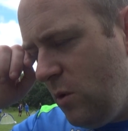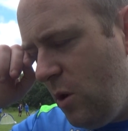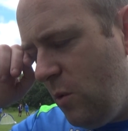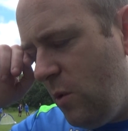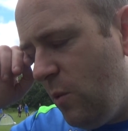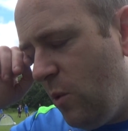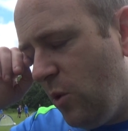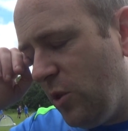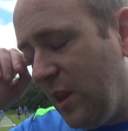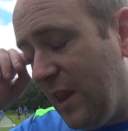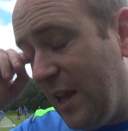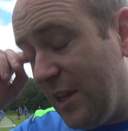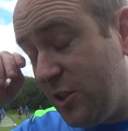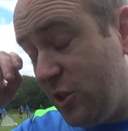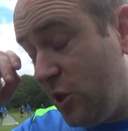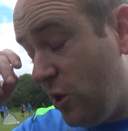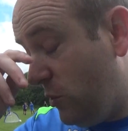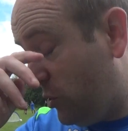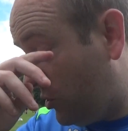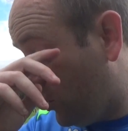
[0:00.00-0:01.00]
Well, we won the
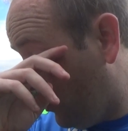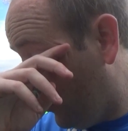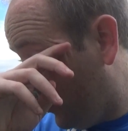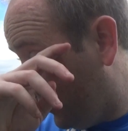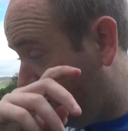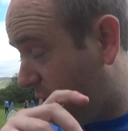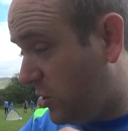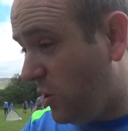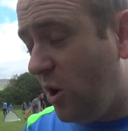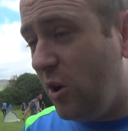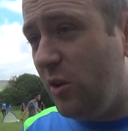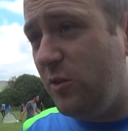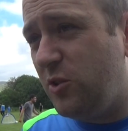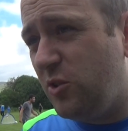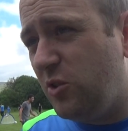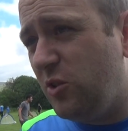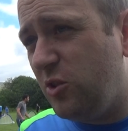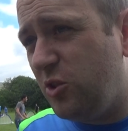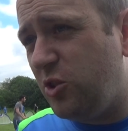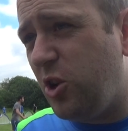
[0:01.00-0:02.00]
last two, so we sort of
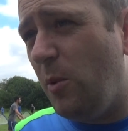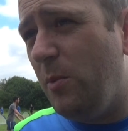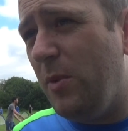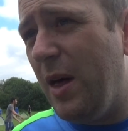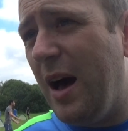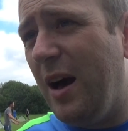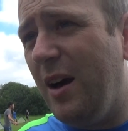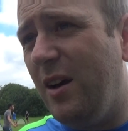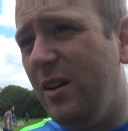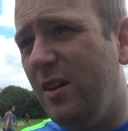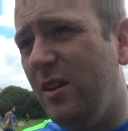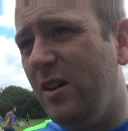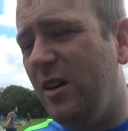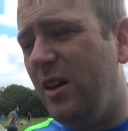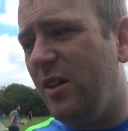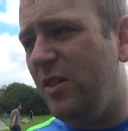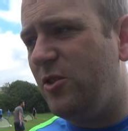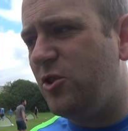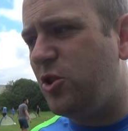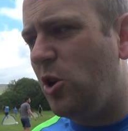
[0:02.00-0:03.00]
stopped
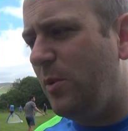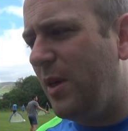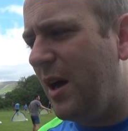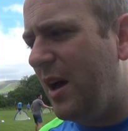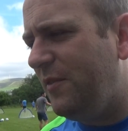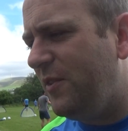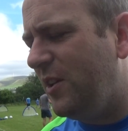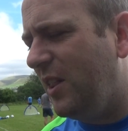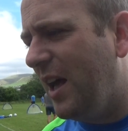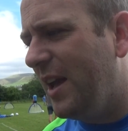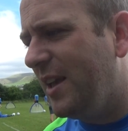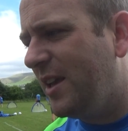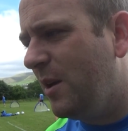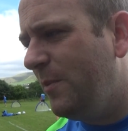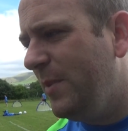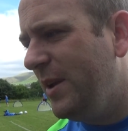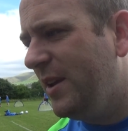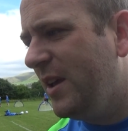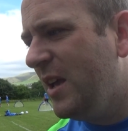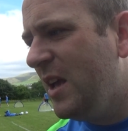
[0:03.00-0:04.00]
that. Stopped that, if you like. I
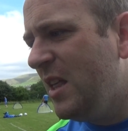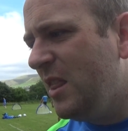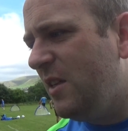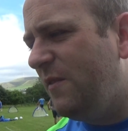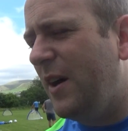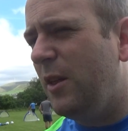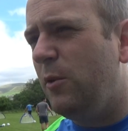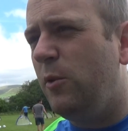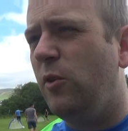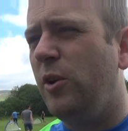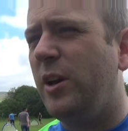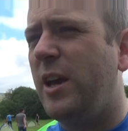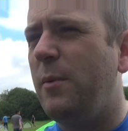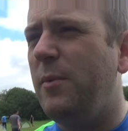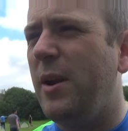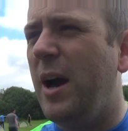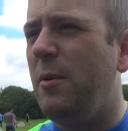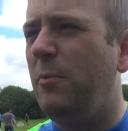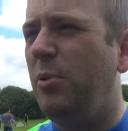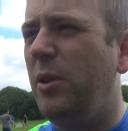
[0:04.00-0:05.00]
mean, the fact that we've only
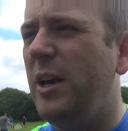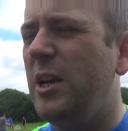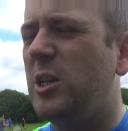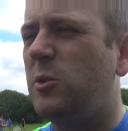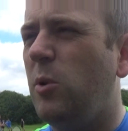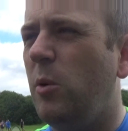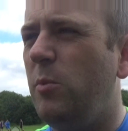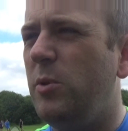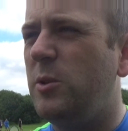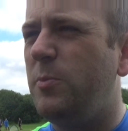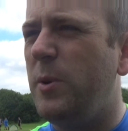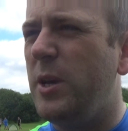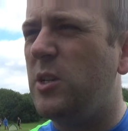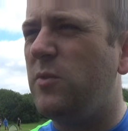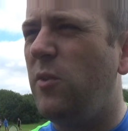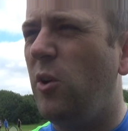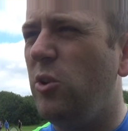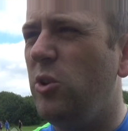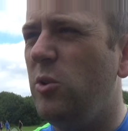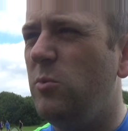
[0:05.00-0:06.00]
kept 9 players probably speaks
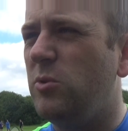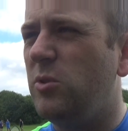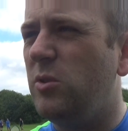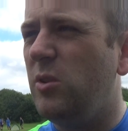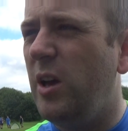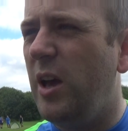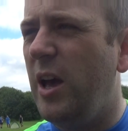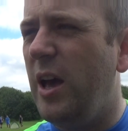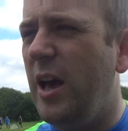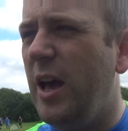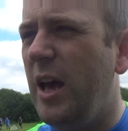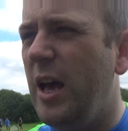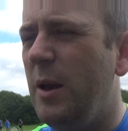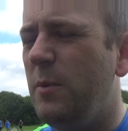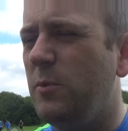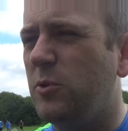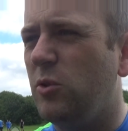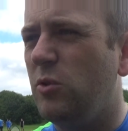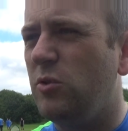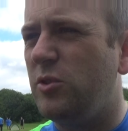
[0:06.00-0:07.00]
volumes.
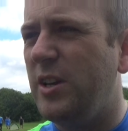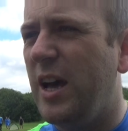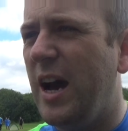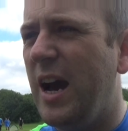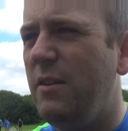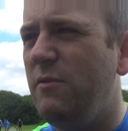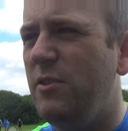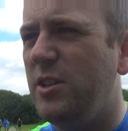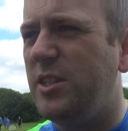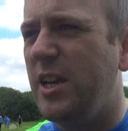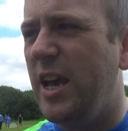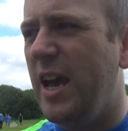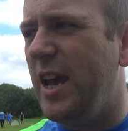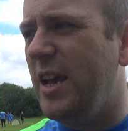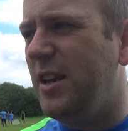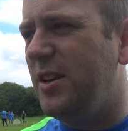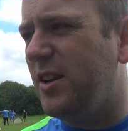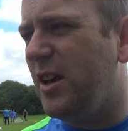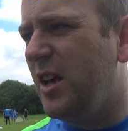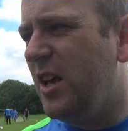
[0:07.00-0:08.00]
So there's 9
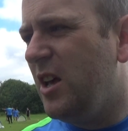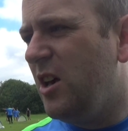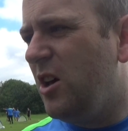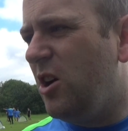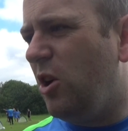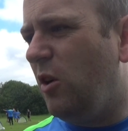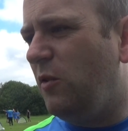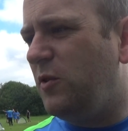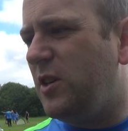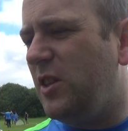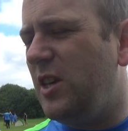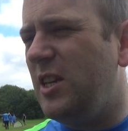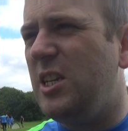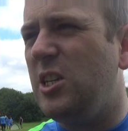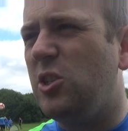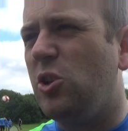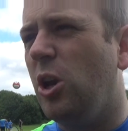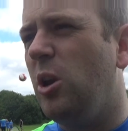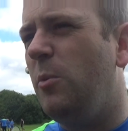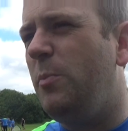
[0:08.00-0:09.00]
retained, and obviously this
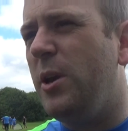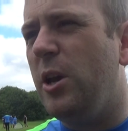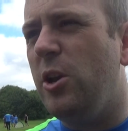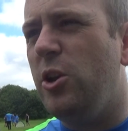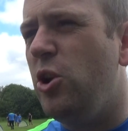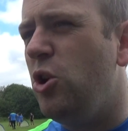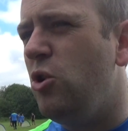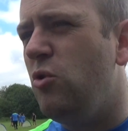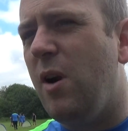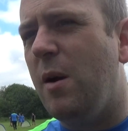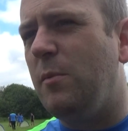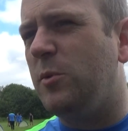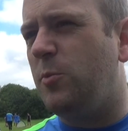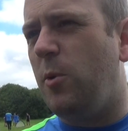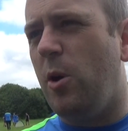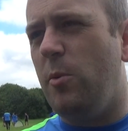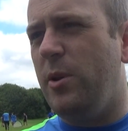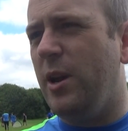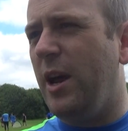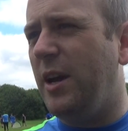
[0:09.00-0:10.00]
is going to be a new
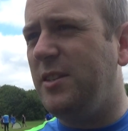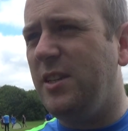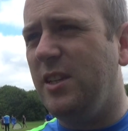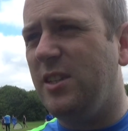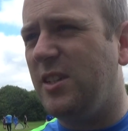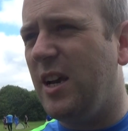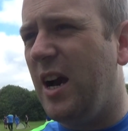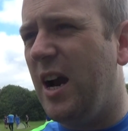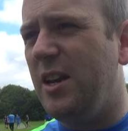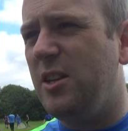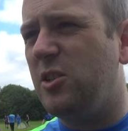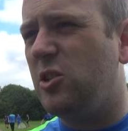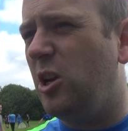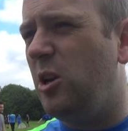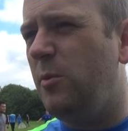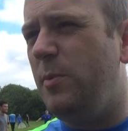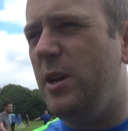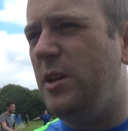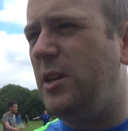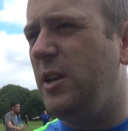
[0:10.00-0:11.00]
Ramsbottom United side. It's
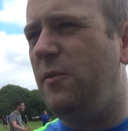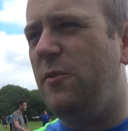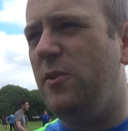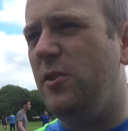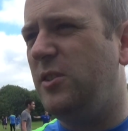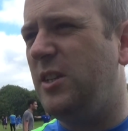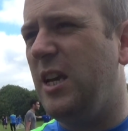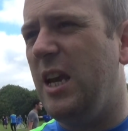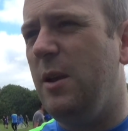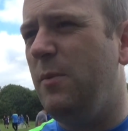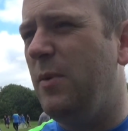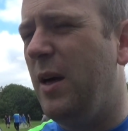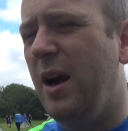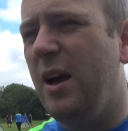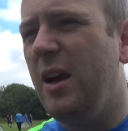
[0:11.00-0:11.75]
going to be a different team.